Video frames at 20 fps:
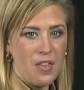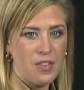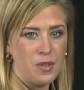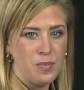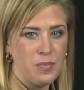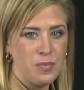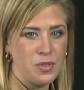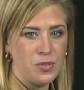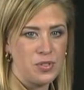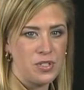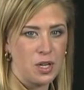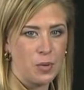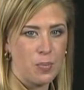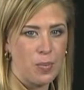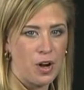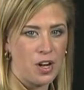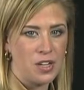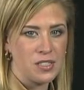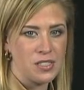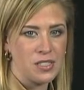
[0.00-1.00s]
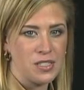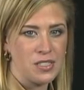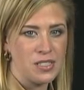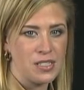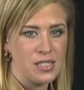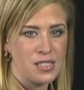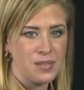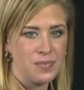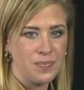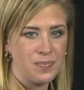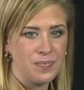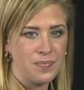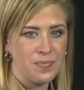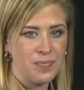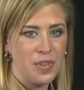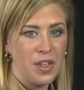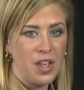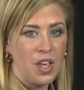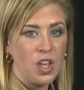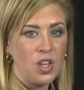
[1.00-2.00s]
The music pauses.
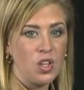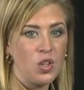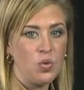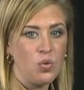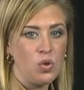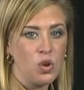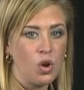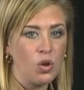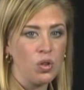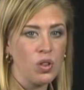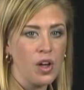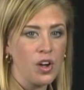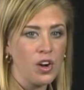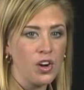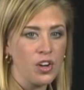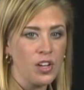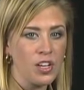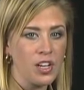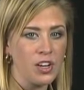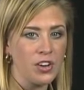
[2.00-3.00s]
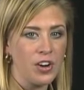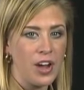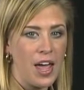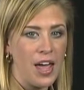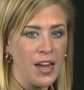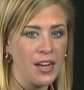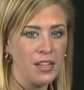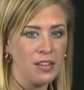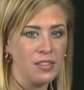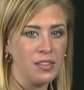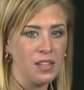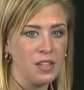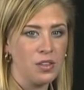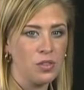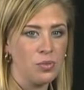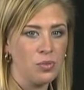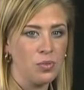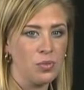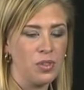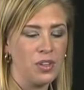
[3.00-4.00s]
You no longer hear
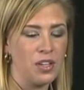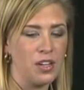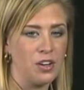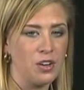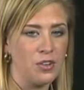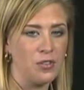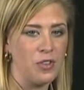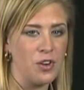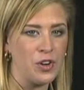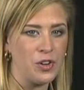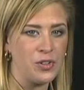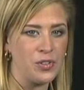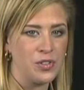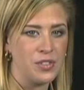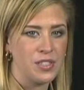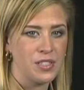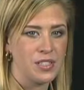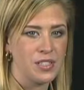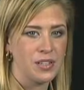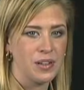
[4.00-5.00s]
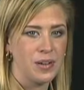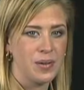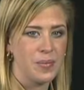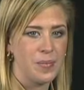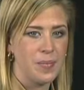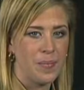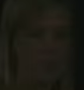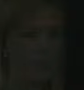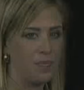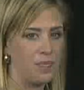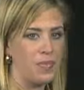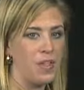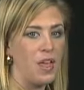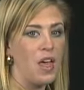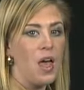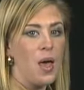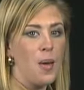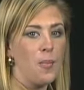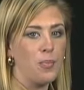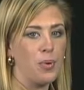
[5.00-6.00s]
anything through the earphones.
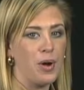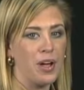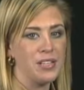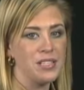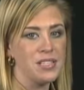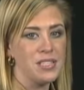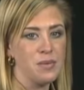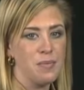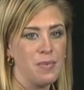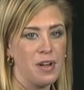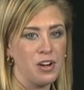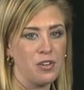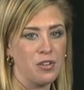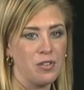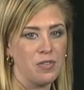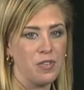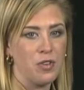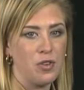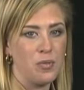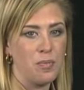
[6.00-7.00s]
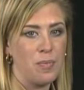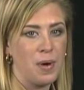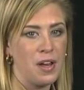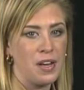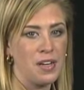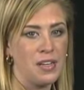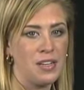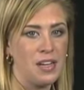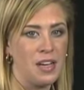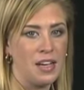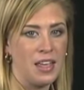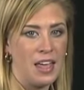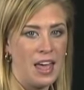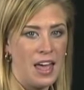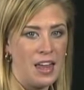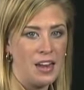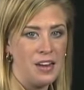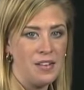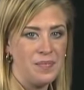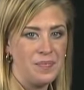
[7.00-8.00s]
Press the microphone button
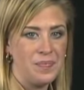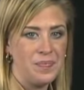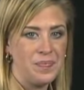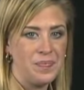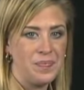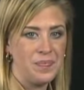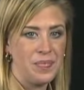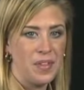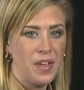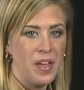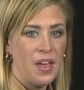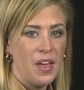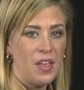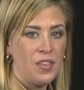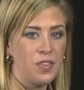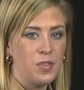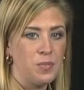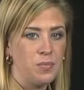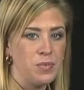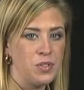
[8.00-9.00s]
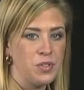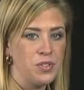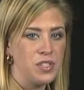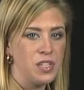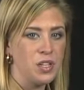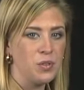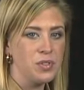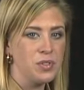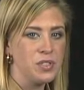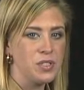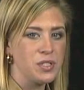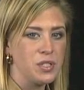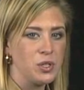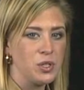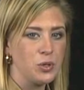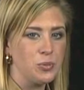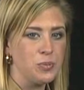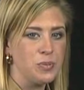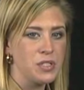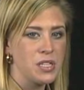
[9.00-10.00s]
again. The music
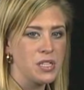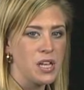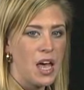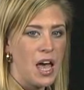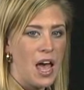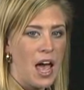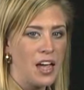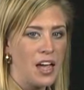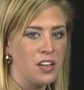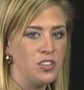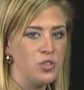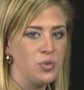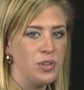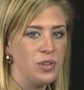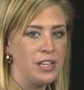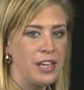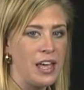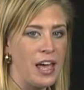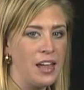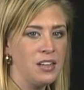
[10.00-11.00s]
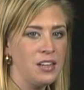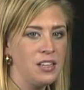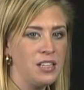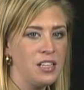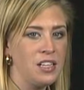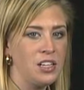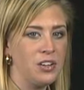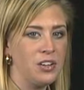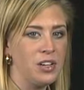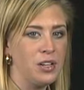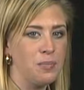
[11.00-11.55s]
resumes, and you again hear